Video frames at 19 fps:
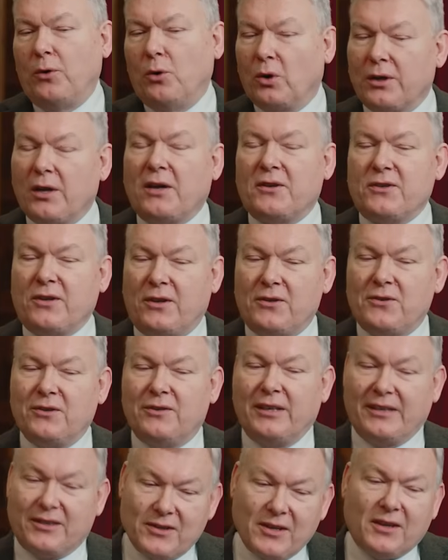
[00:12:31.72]

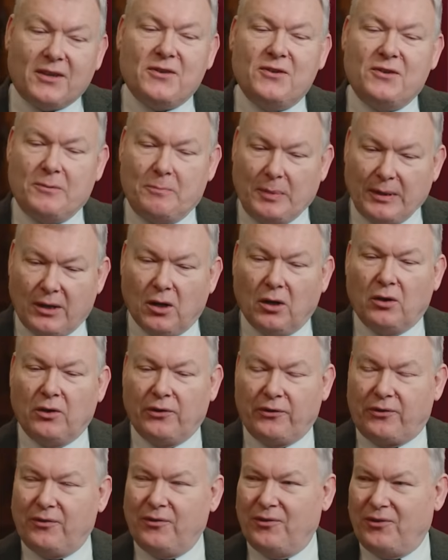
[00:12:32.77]
organisation exists
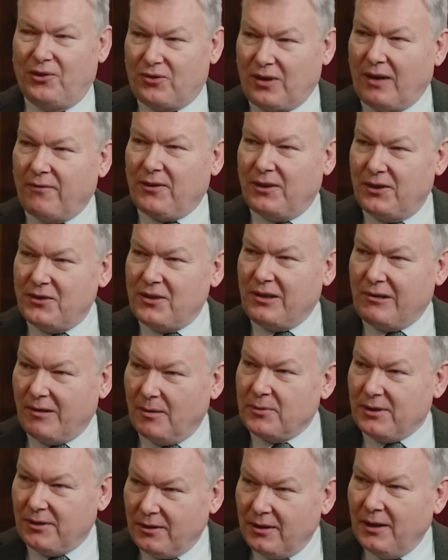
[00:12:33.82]
because the traffic is
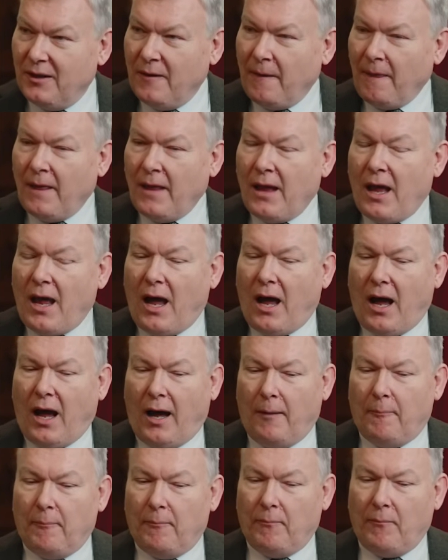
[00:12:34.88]
encrypted.
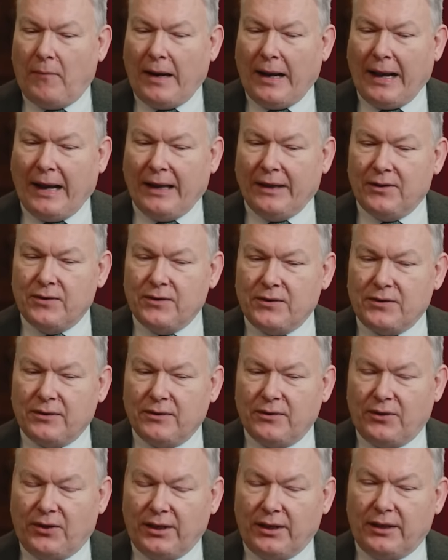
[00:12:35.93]
And
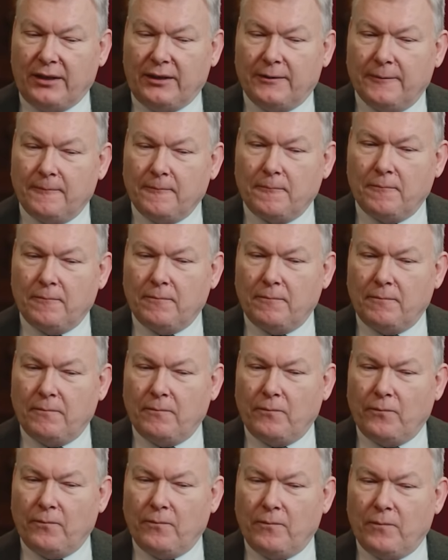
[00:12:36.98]
the
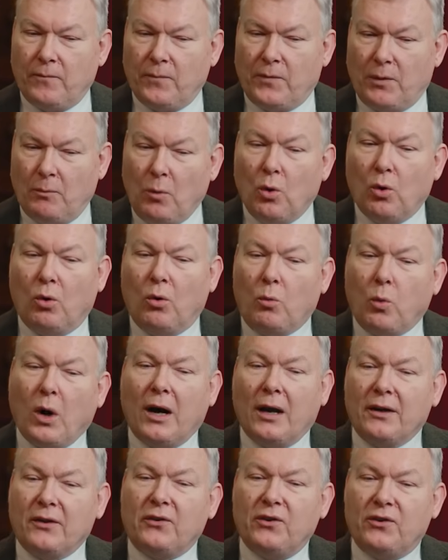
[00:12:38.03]
more
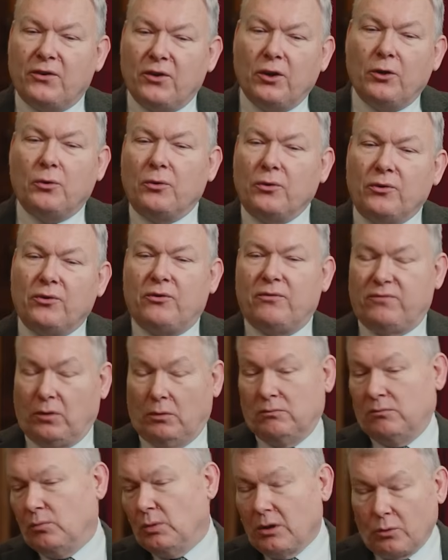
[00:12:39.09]
wireless is used
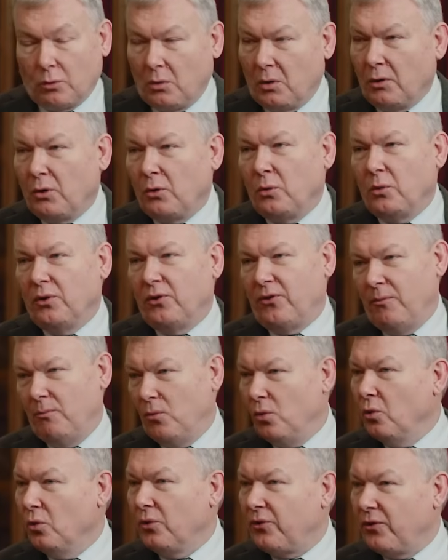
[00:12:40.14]
from World War I onwards, the
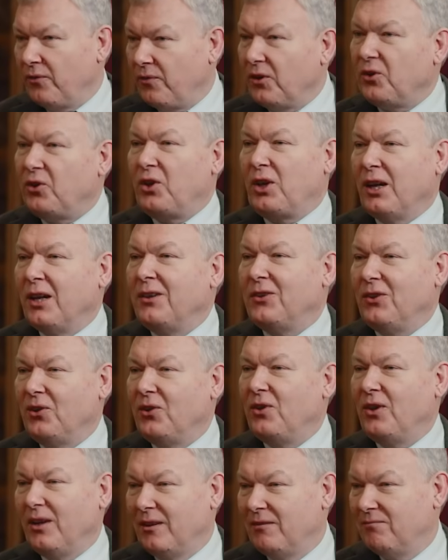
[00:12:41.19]
more sophisticated
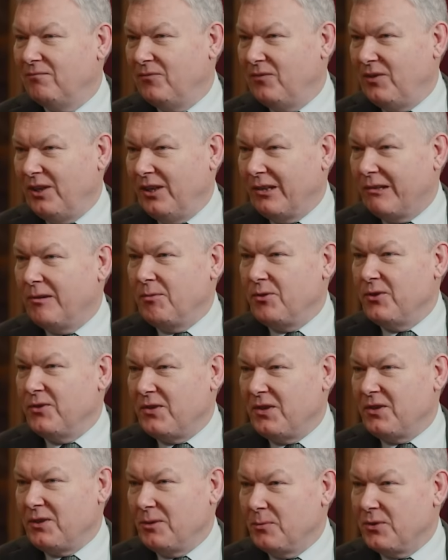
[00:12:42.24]
the encryption
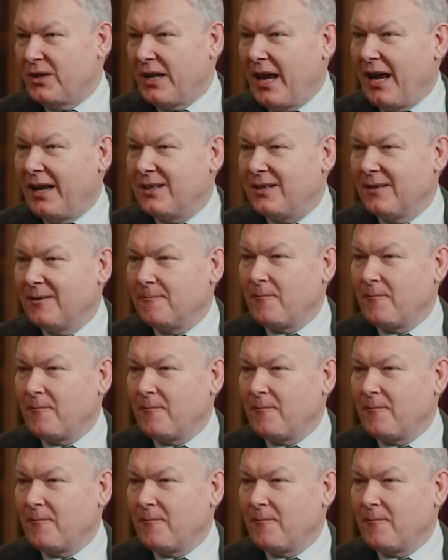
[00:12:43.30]
systems get.